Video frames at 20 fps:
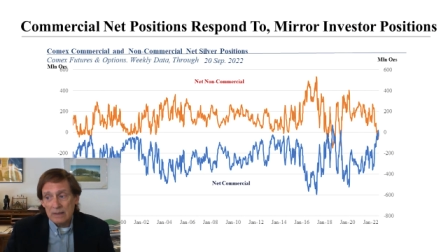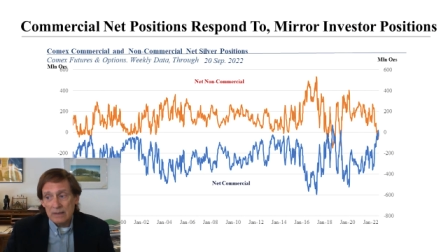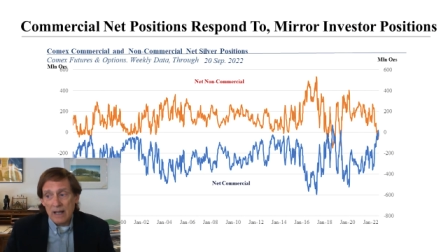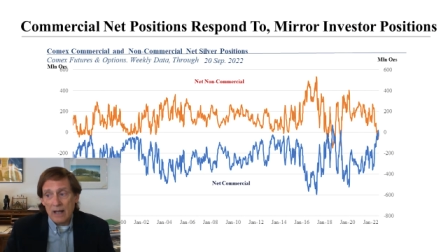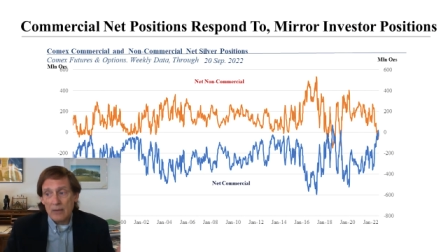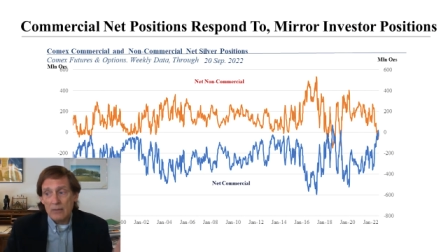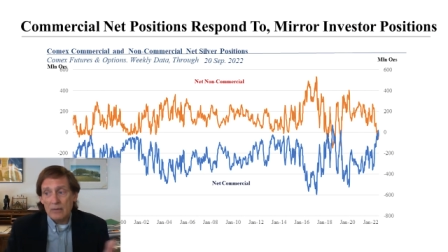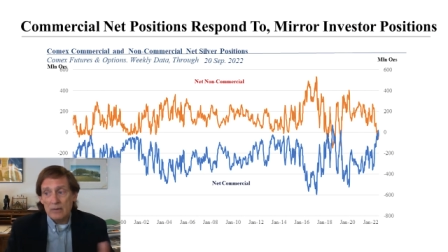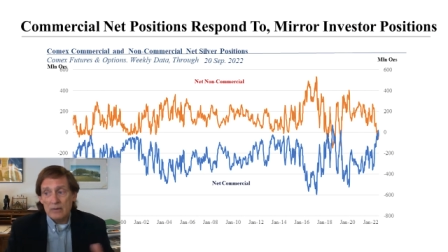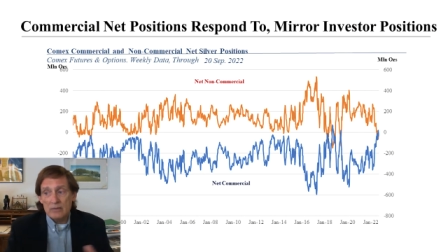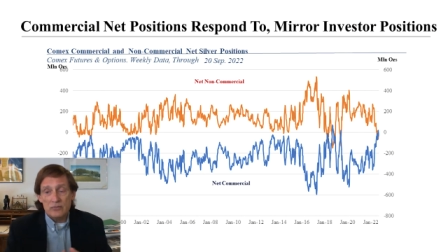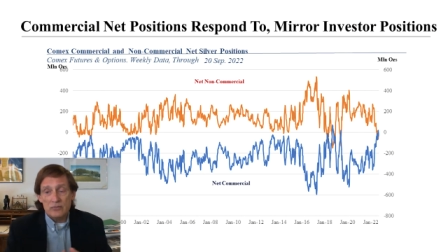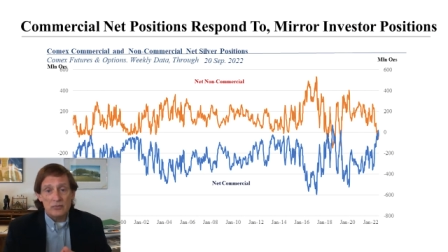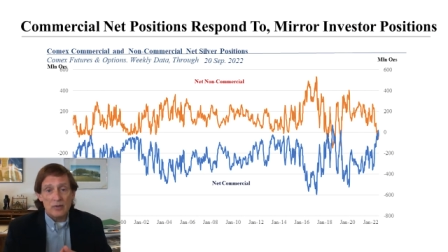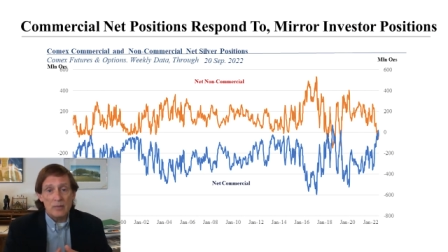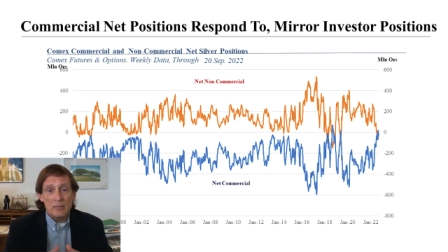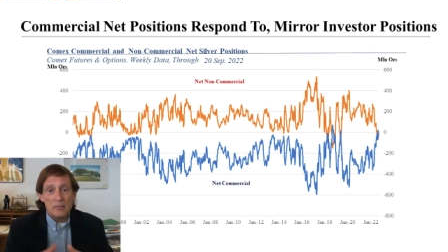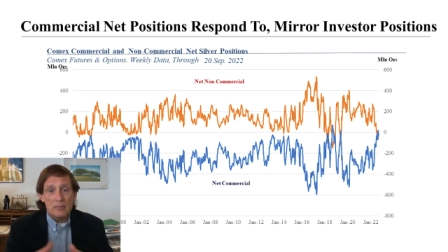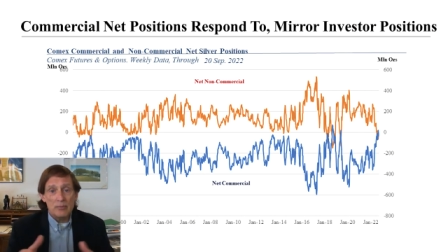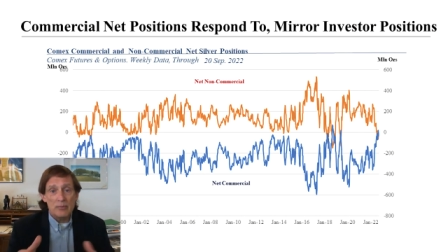Now,
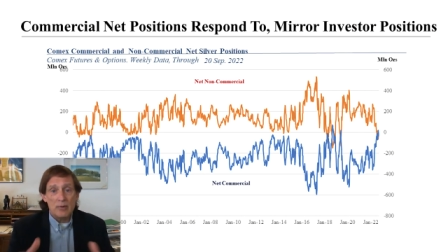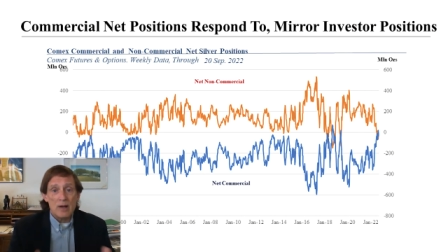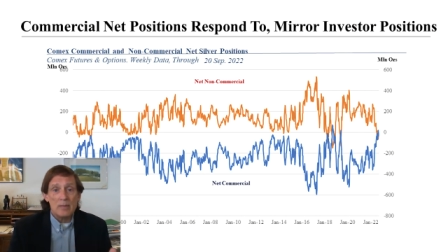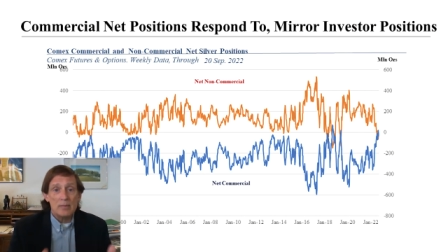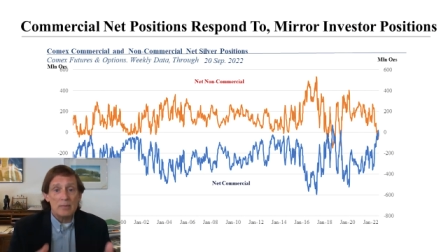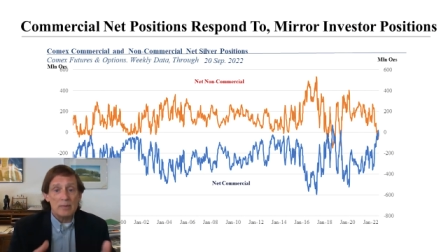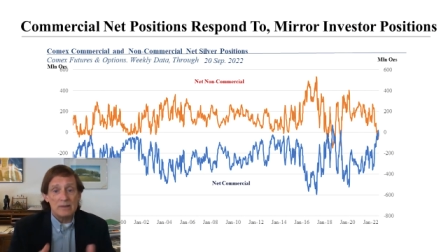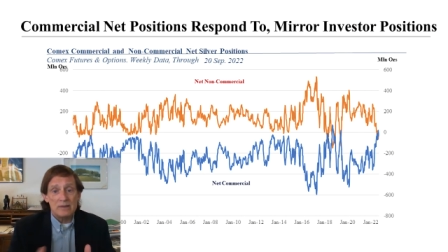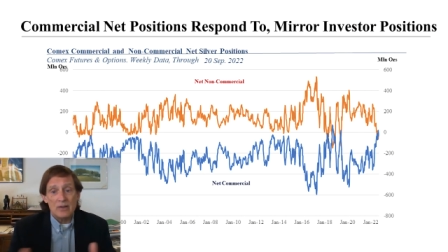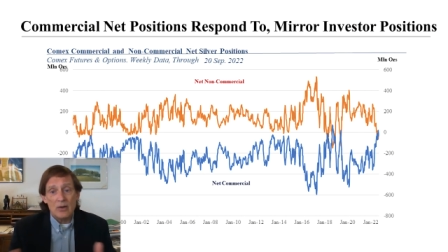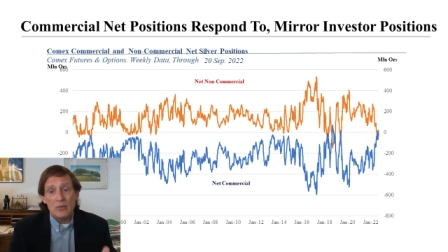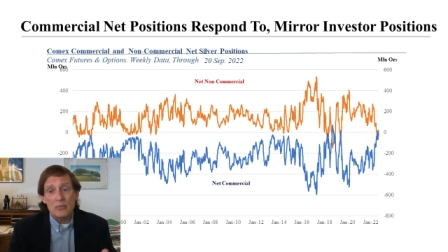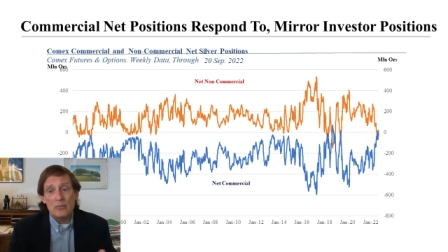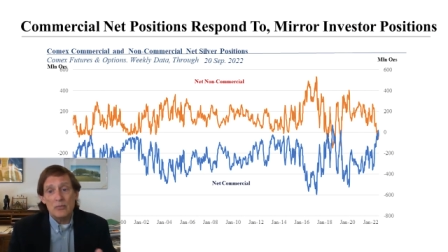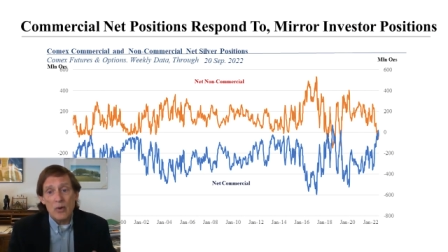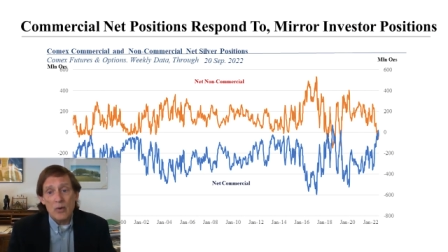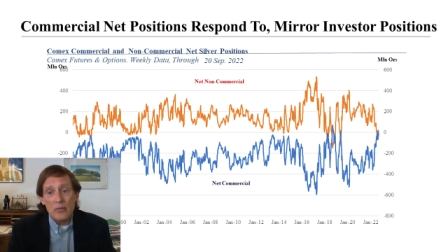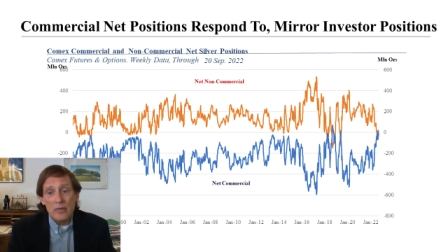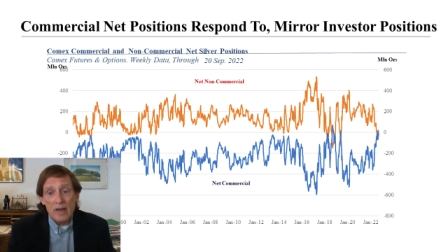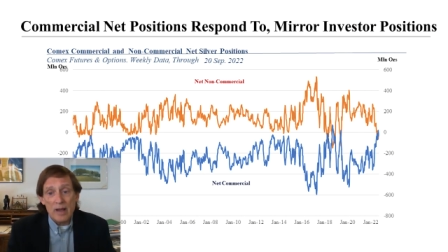some probably
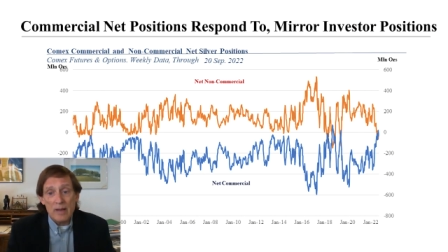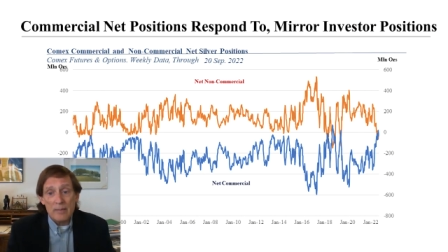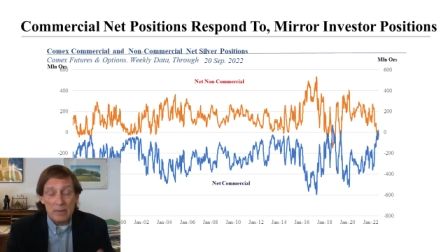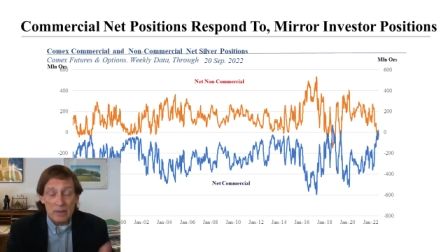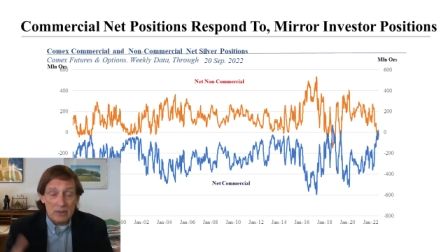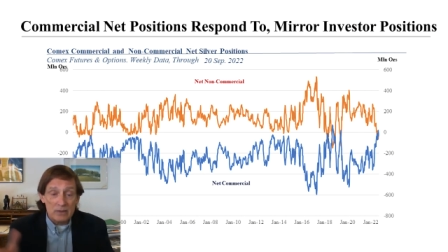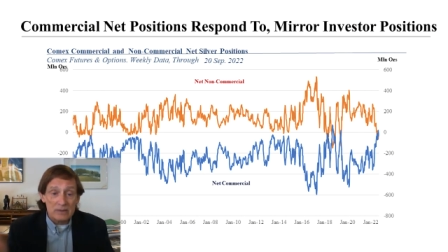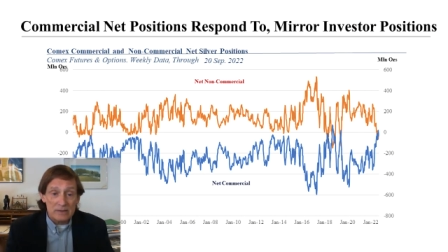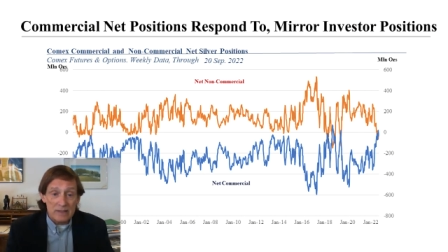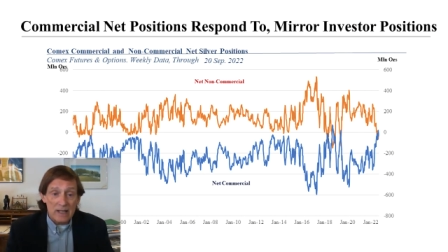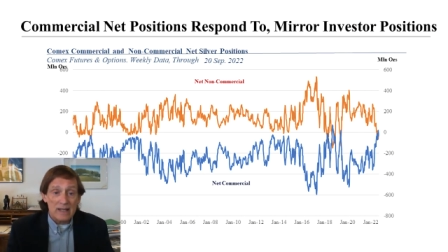don't know that because,